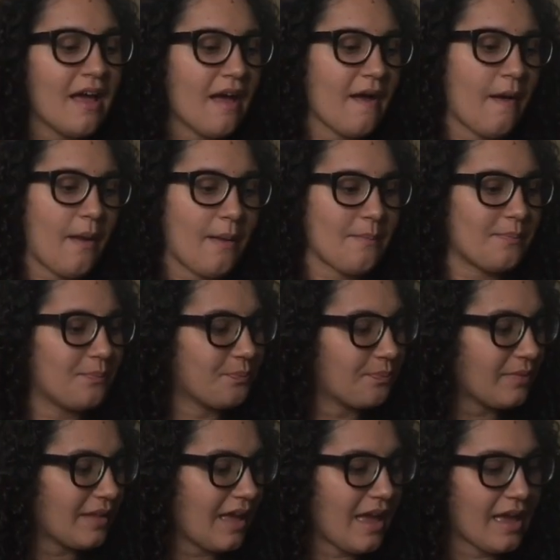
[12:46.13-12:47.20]

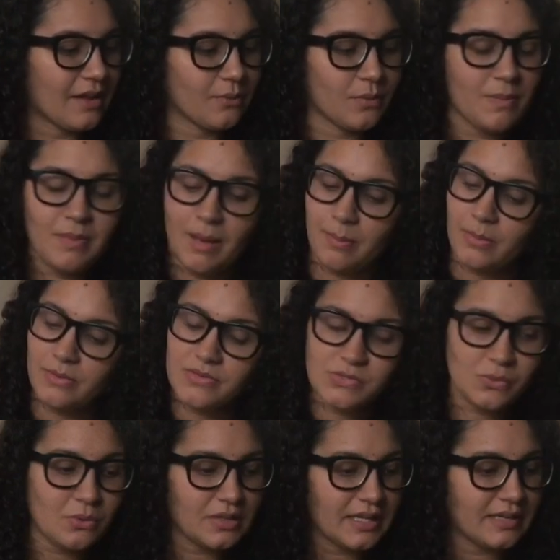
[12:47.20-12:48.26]
And we pepper
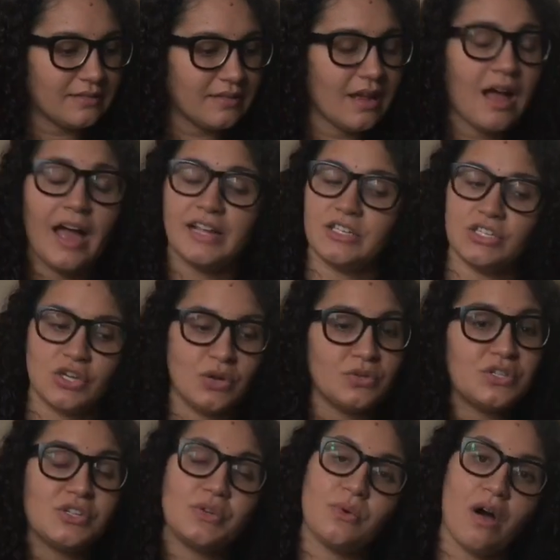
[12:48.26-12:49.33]
school in. I
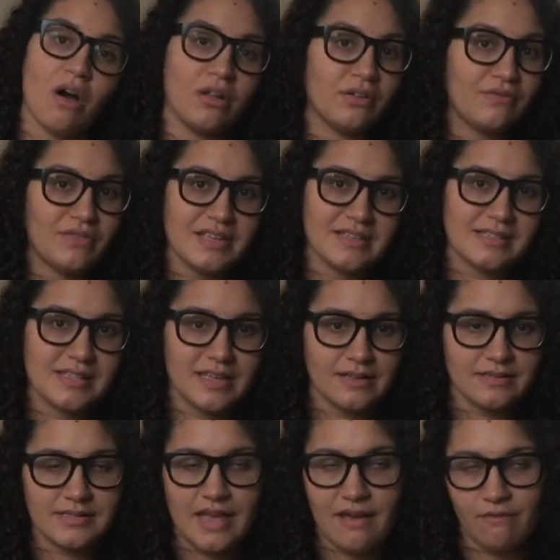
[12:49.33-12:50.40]
don't do all of these
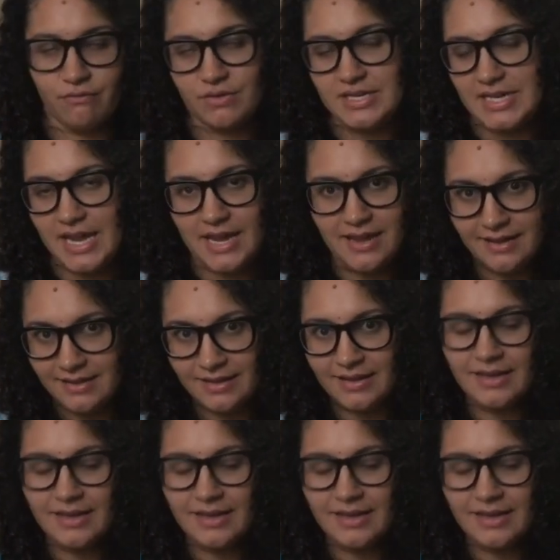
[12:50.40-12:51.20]
things every day.